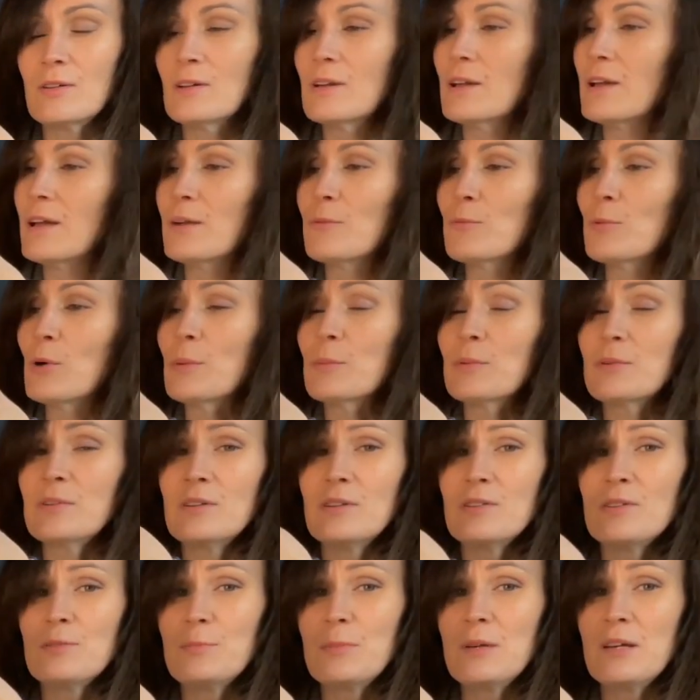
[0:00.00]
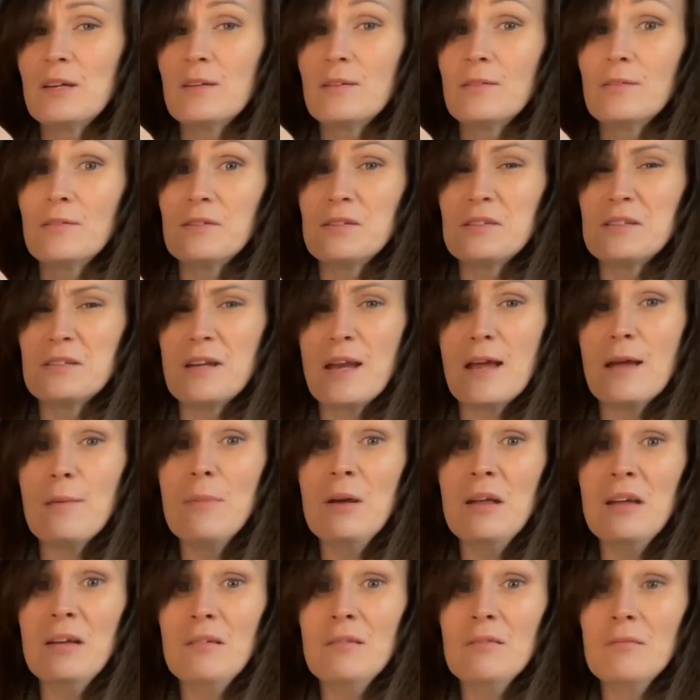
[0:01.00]
And what would this be? The
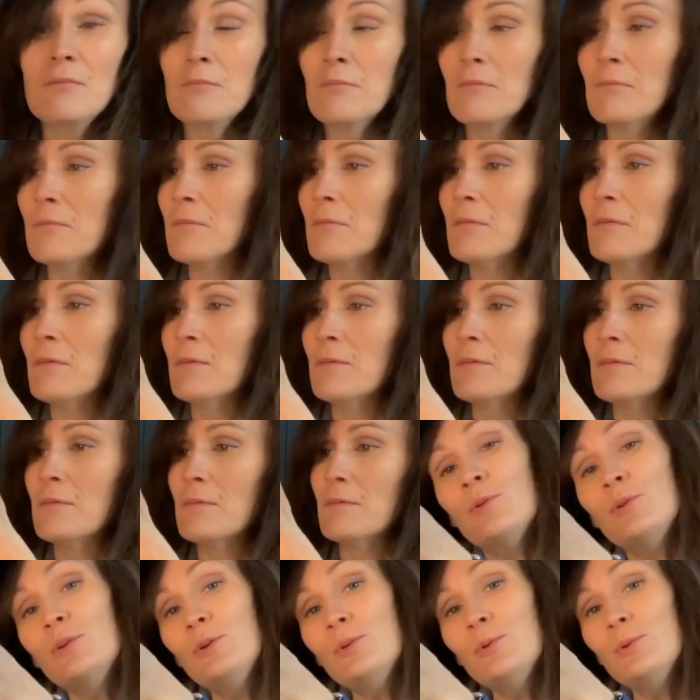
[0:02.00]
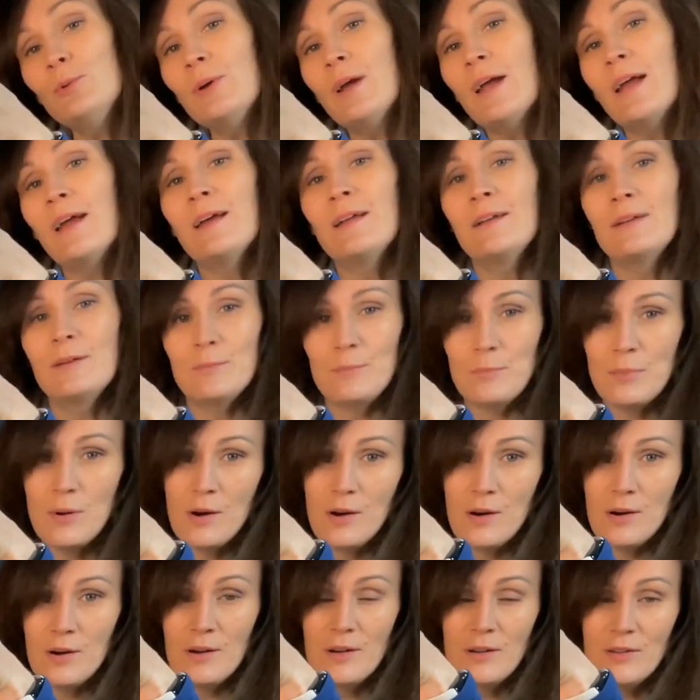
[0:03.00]
stamen? You can
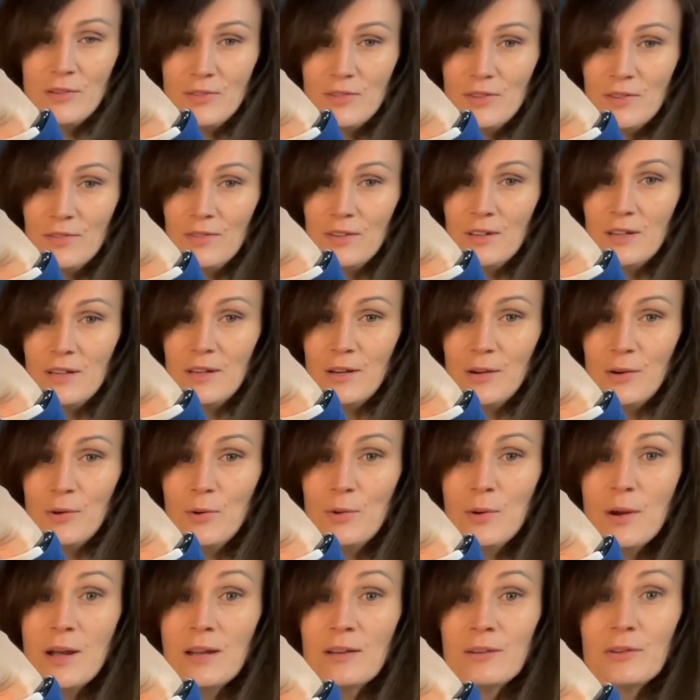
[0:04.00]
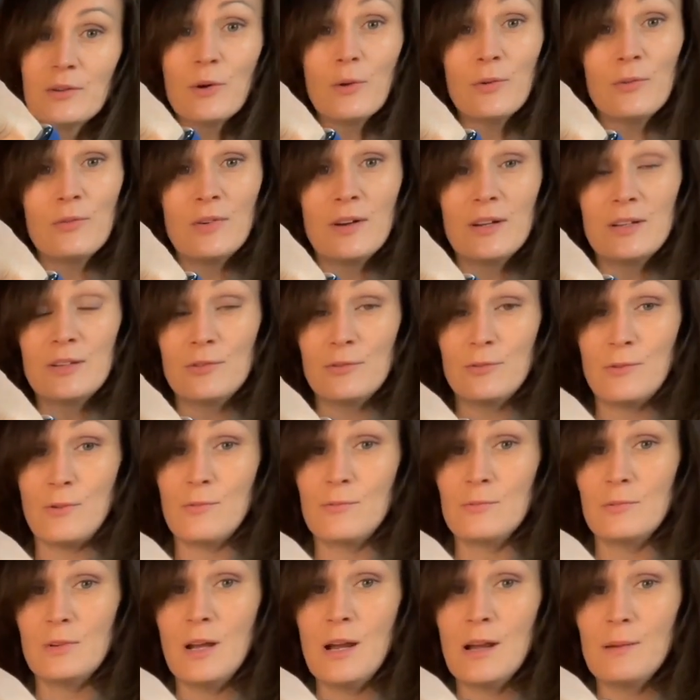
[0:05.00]
pause the video and go find your
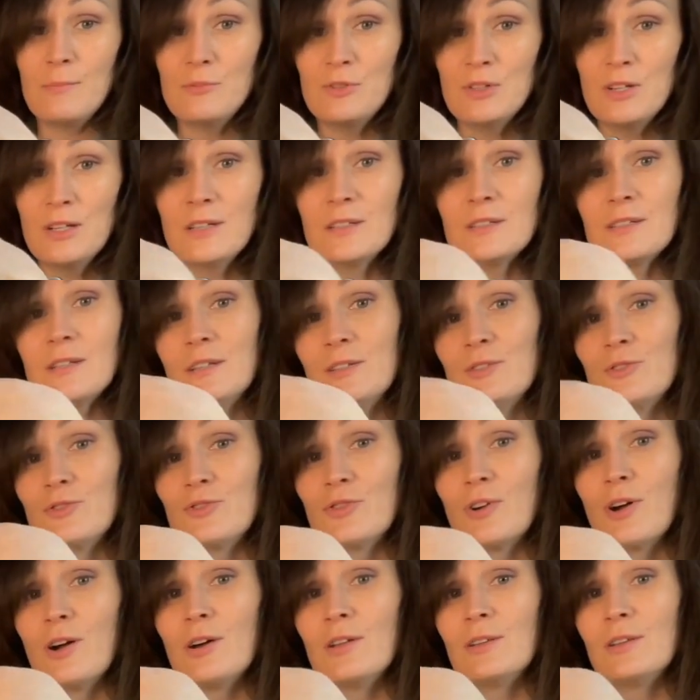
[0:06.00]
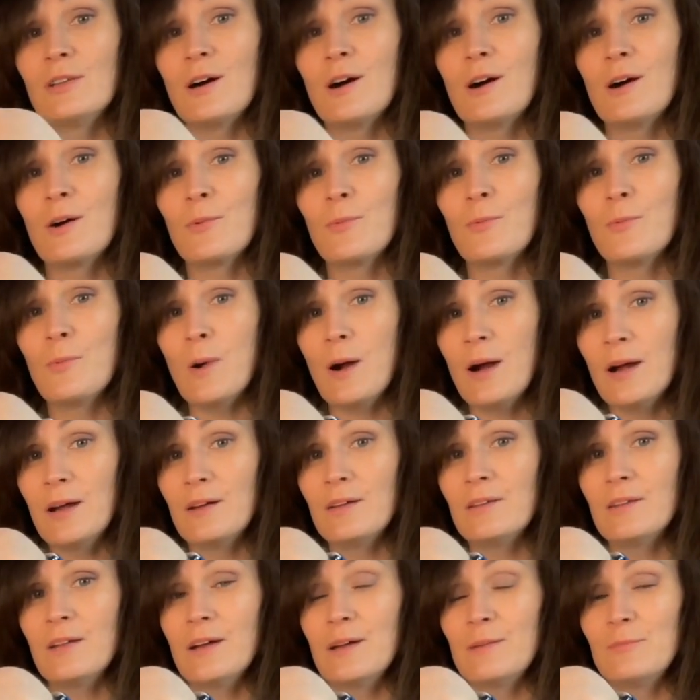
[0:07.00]
own object and draw along
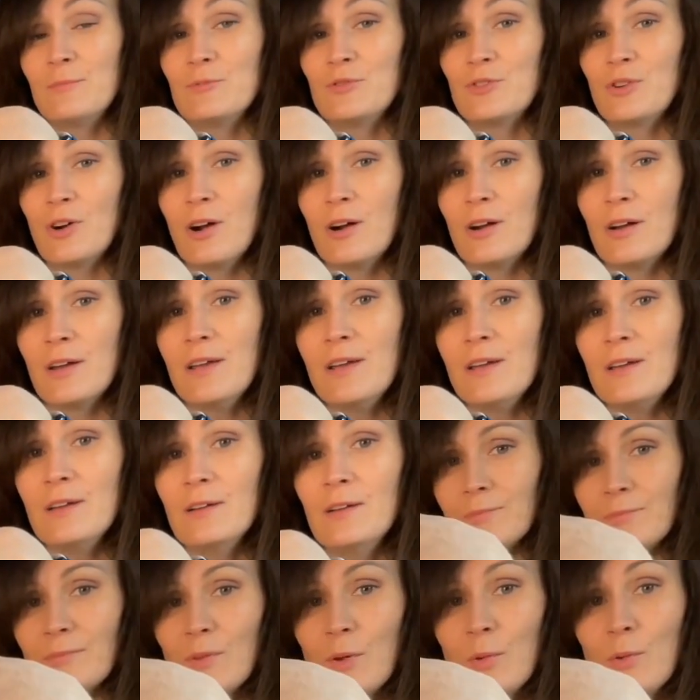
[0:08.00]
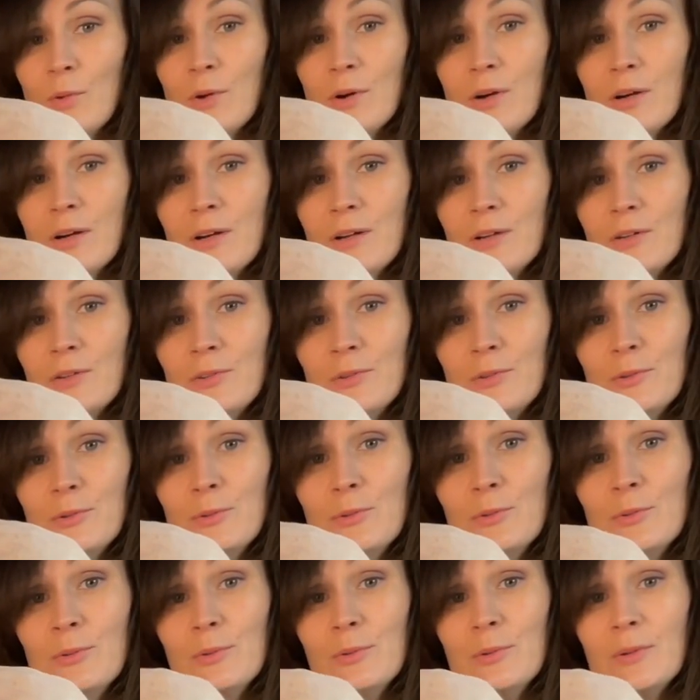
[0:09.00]
while I'm drawing, or
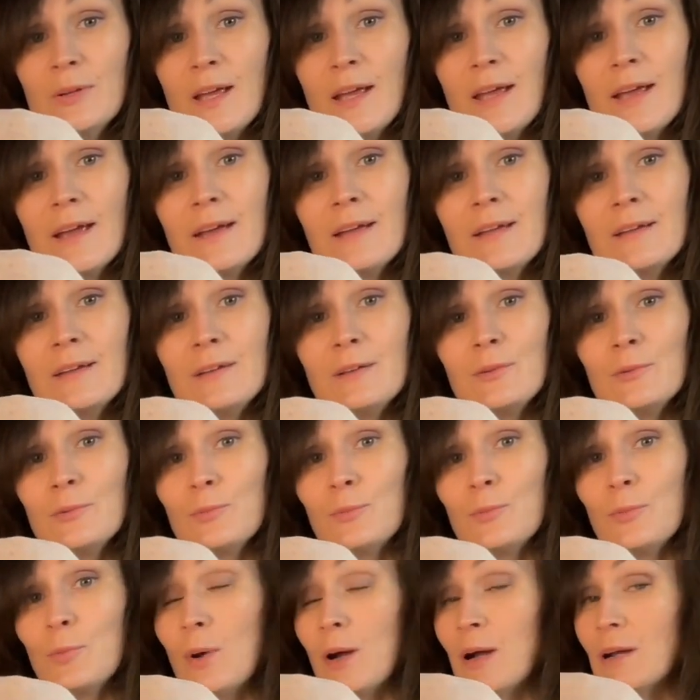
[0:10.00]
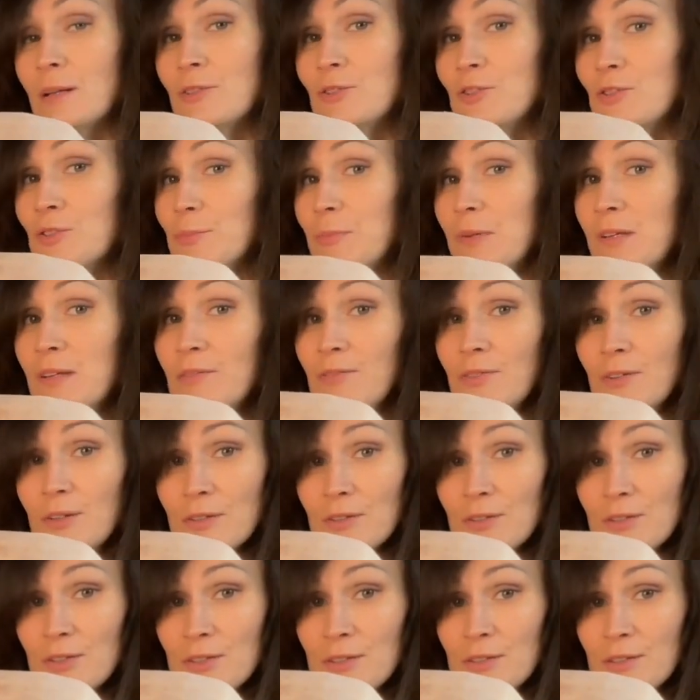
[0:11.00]
you can watch me
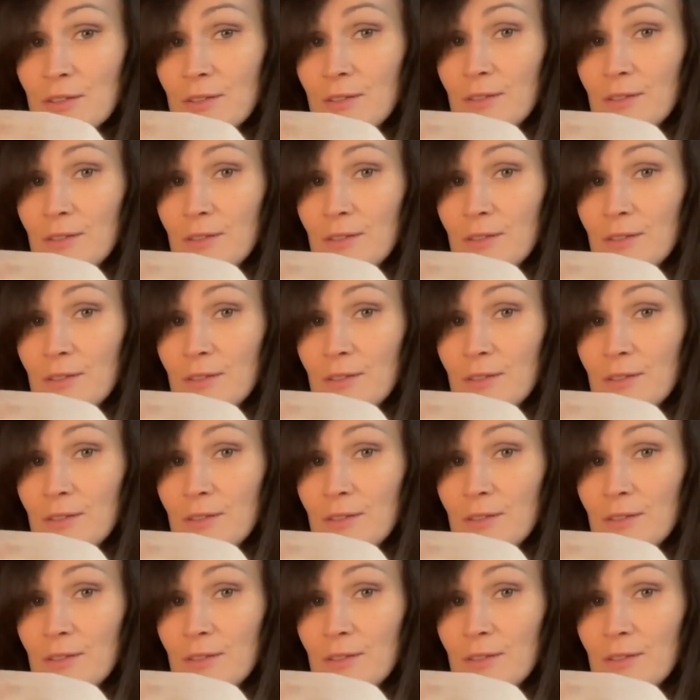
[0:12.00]
first.